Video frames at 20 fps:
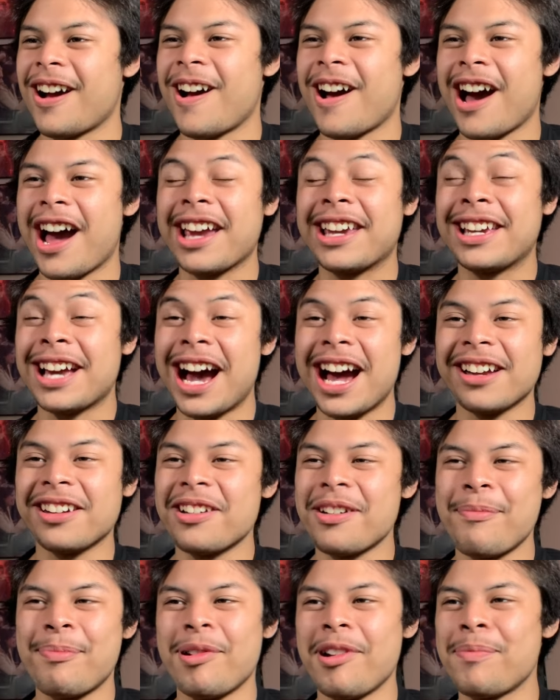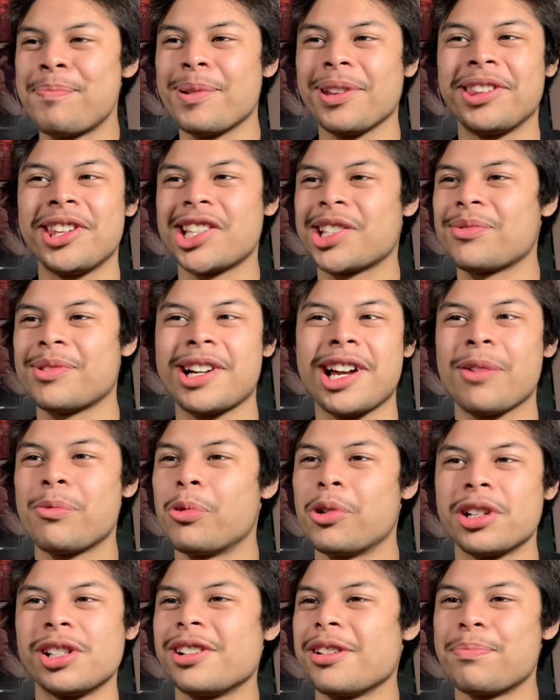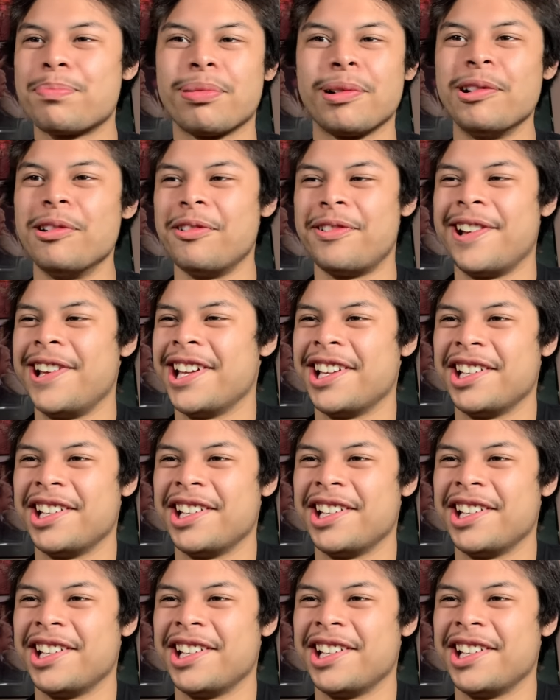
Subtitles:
I kind of approve, but this one I wouldn't approve.